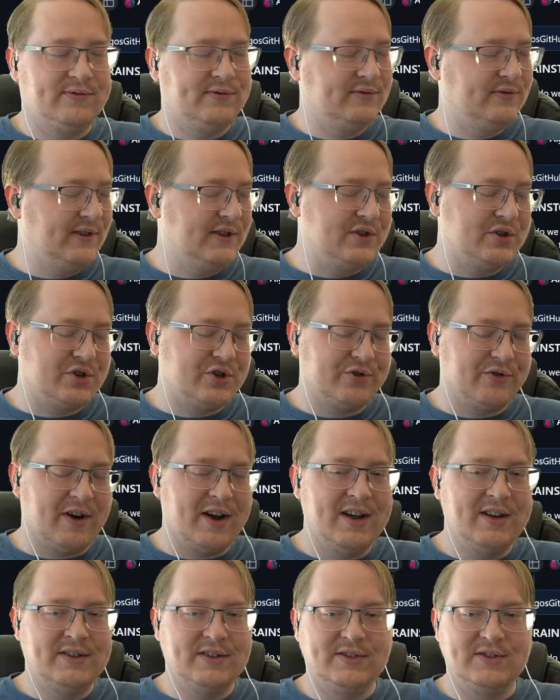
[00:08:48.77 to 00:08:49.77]

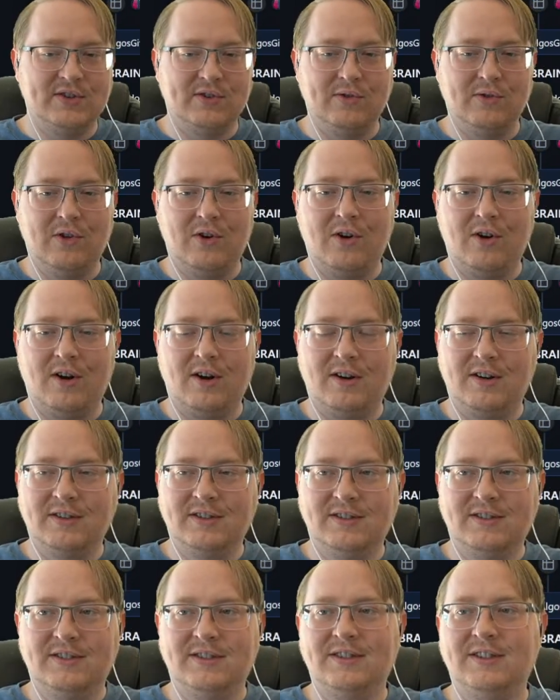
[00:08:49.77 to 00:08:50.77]
enshrined into law.
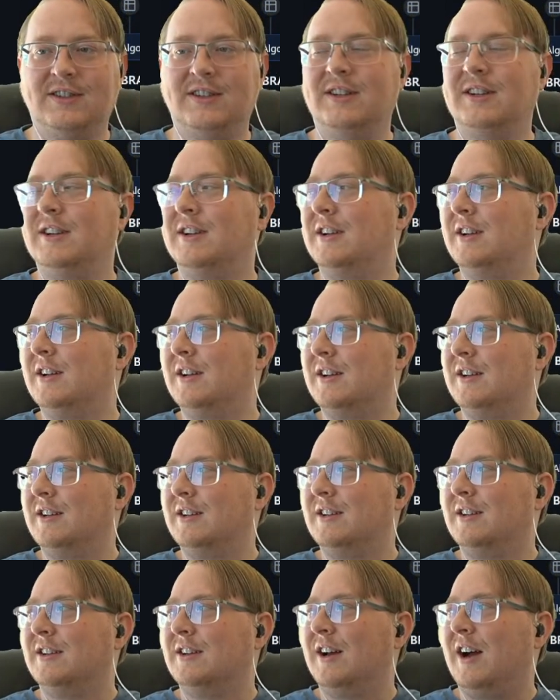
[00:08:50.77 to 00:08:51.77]

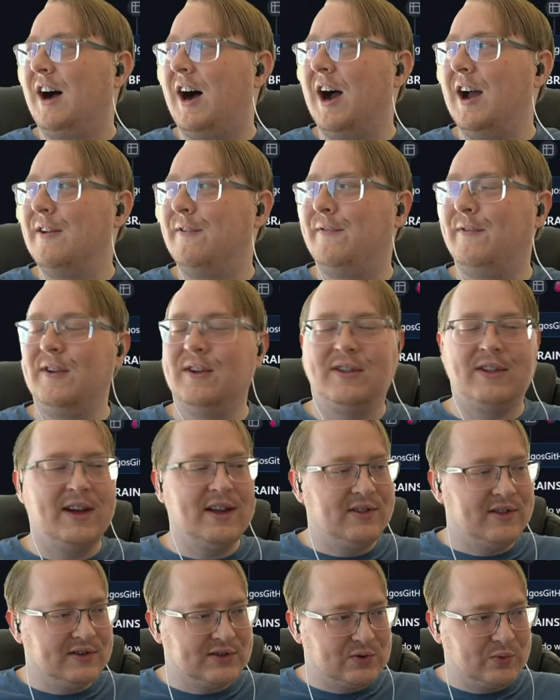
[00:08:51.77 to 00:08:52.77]
I feel
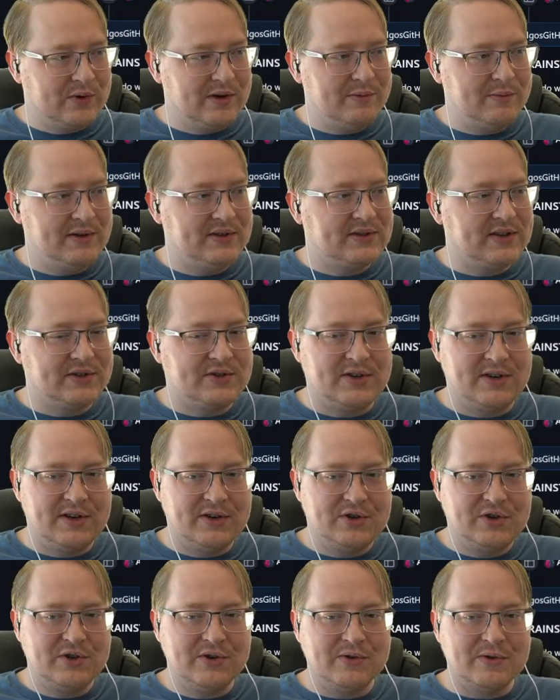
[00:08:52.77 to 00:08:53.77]
like this wouldn't be such an
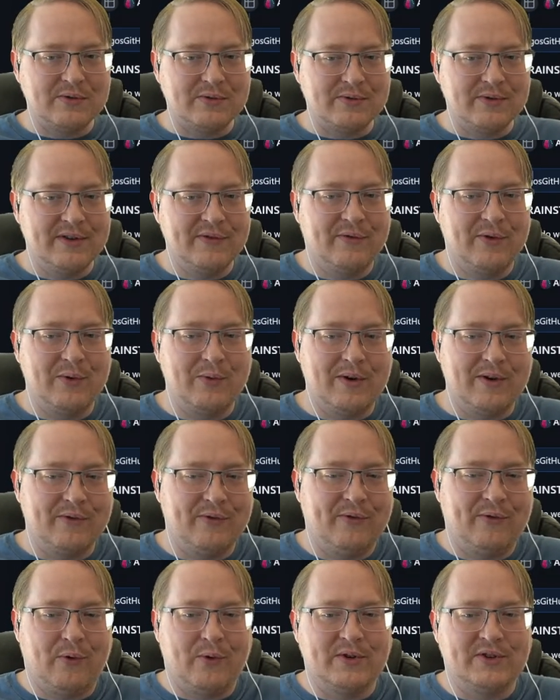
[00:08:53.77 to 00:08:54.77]
issue if we
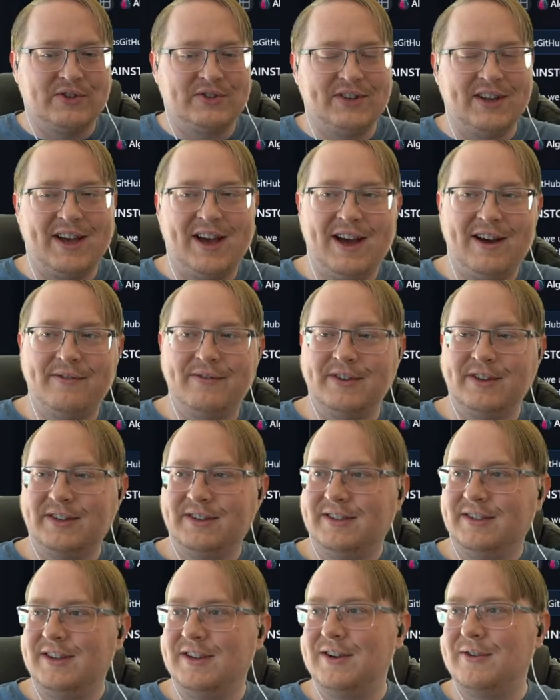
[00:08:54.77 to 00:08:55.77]
weren't forced to have it.
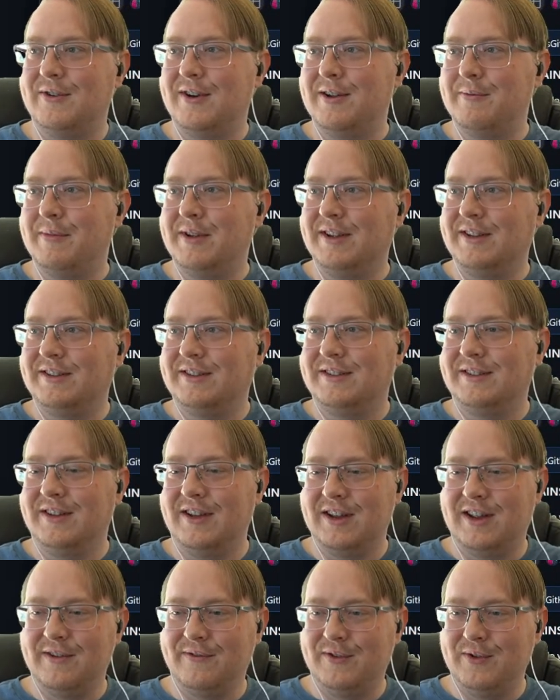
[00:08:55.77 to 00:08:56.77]
You know what I mean?
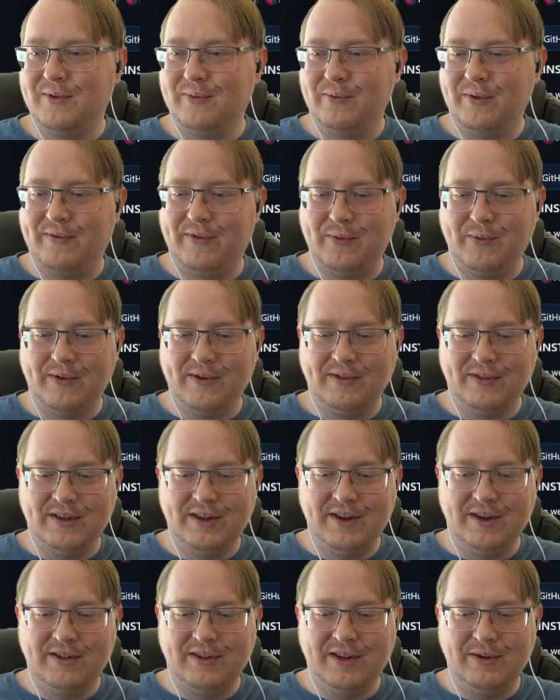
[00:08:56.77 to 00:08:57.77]
Like if you weren't
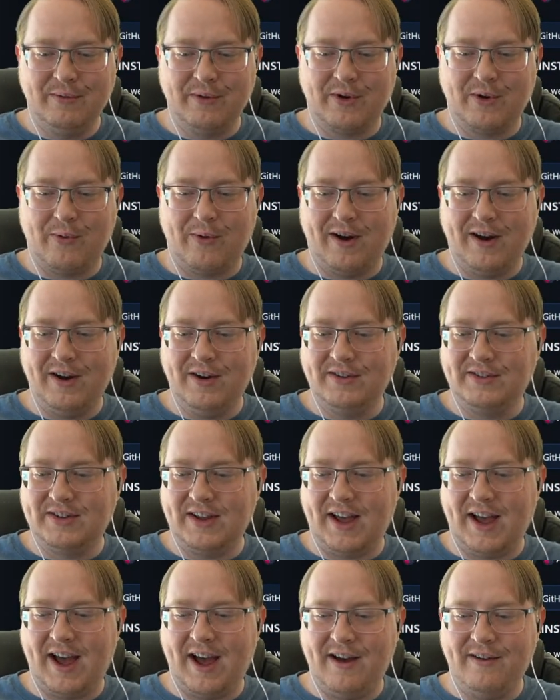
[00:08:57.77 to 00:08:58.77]
legally required
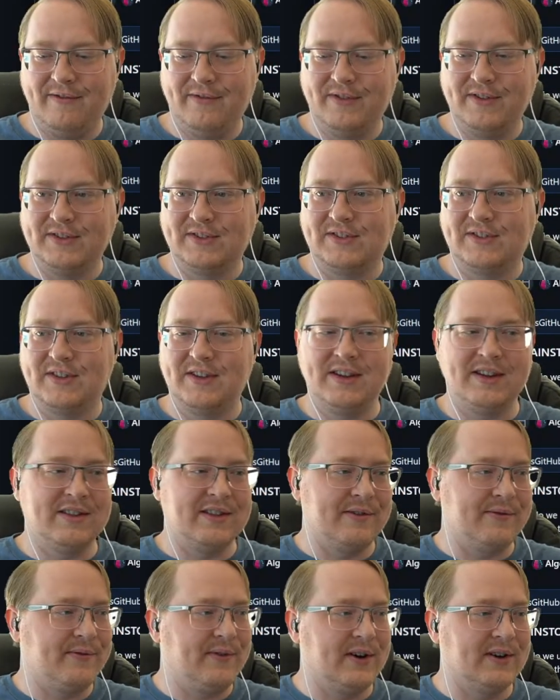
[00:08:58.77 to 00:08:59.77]
to have this thing
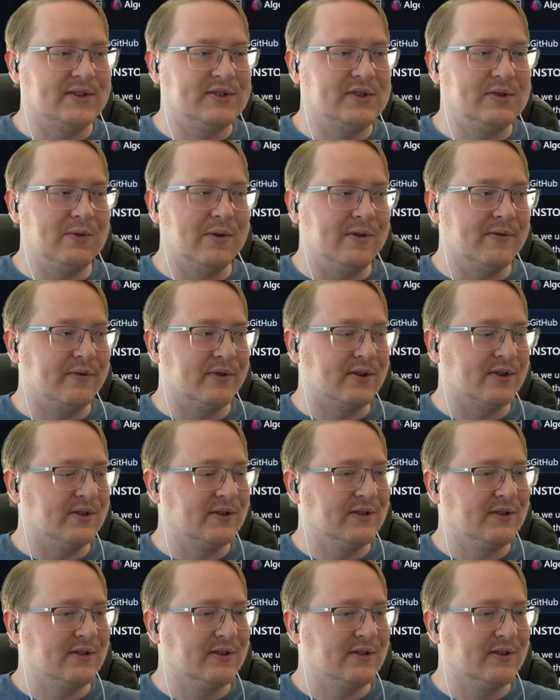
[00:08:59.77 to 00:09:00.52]
that fucks you over,